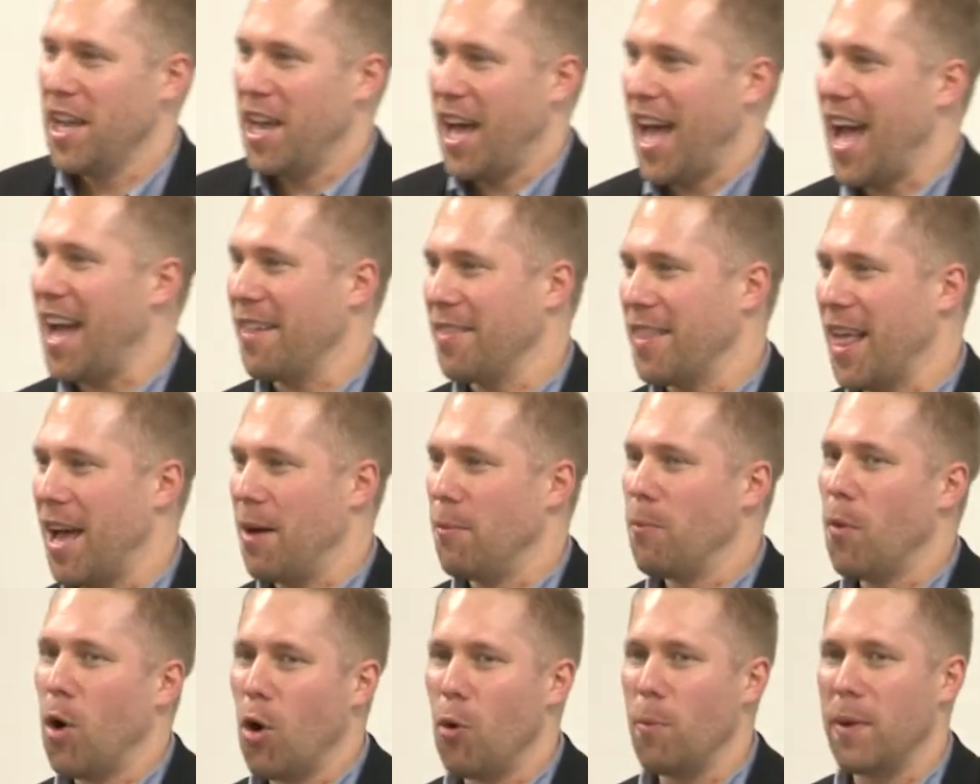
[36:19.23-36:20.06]
at that
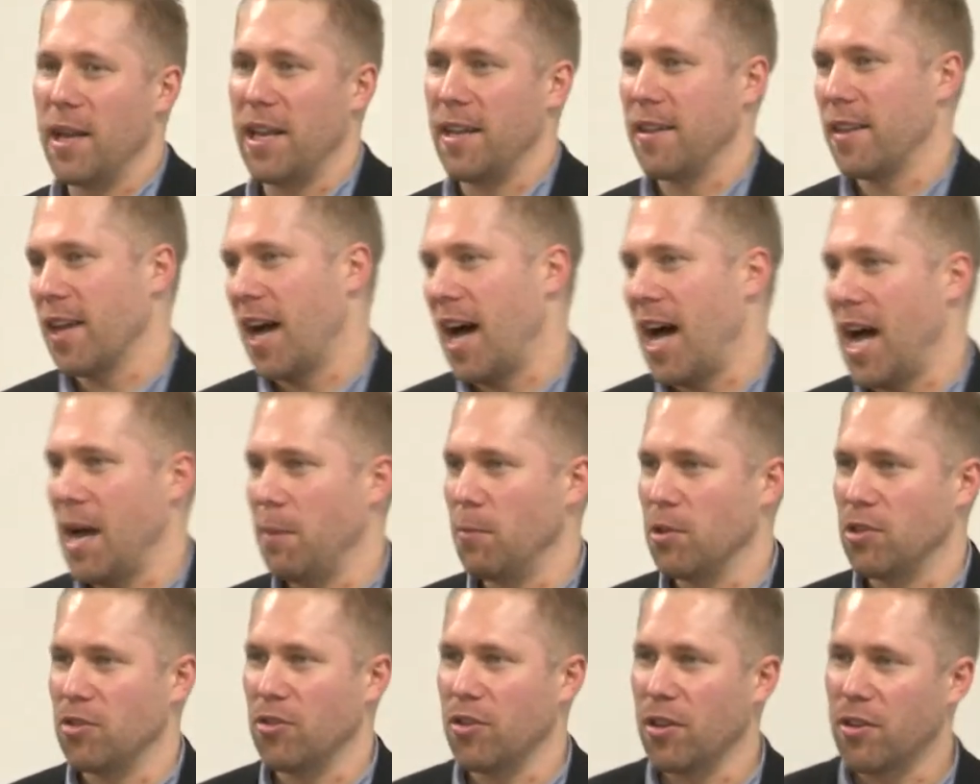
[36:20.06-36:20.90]
moment in time,
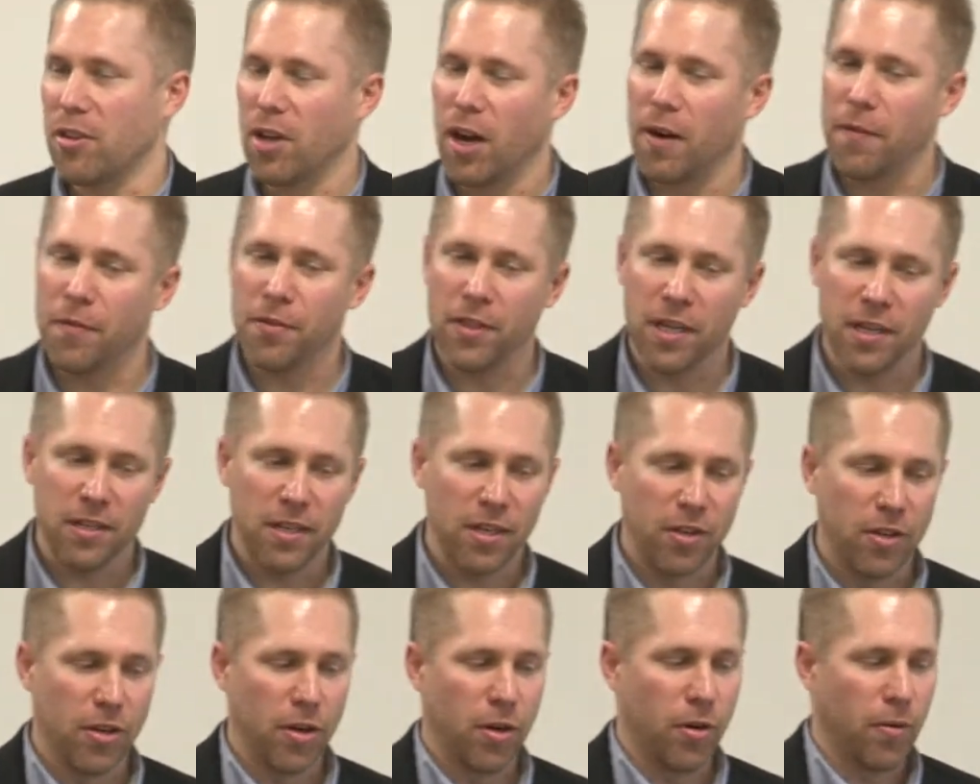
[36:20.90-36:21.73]
which is a tough thing to
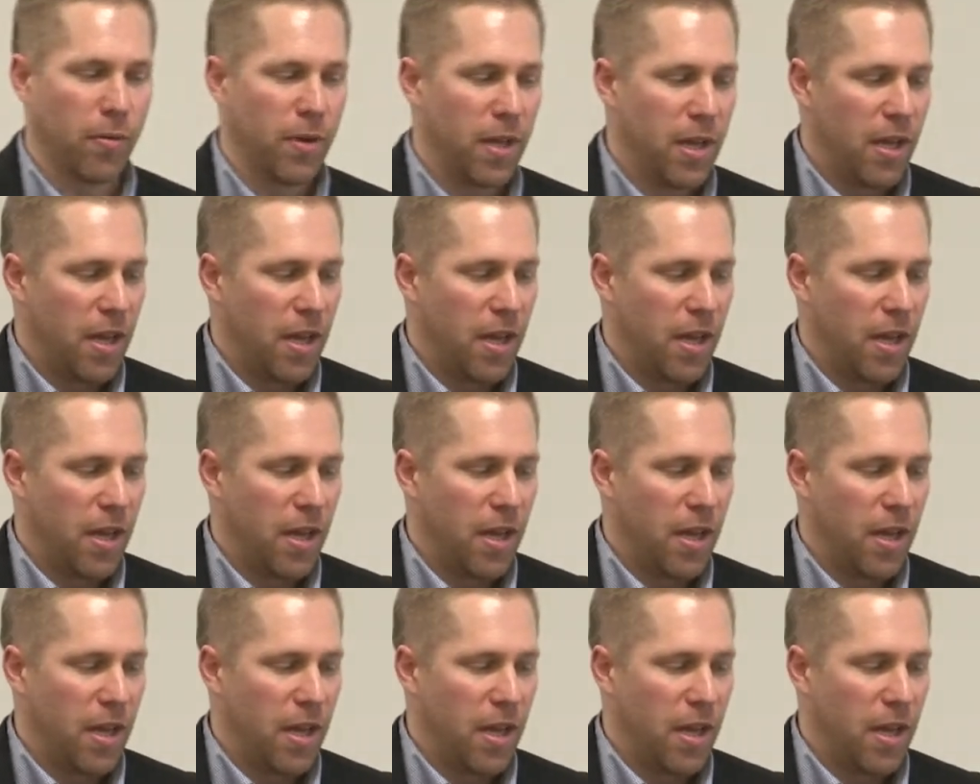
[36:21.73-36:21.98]
do.